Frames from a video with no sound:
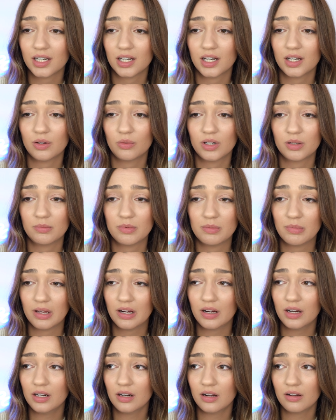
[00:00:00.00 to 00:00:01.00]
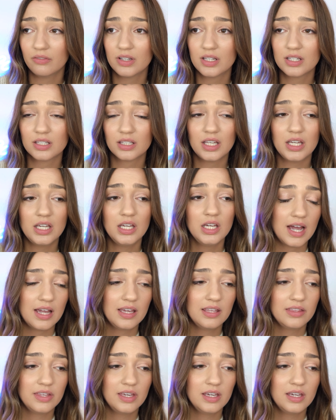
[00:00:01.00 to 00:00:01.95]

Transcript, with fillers: I want to be married, obviously. I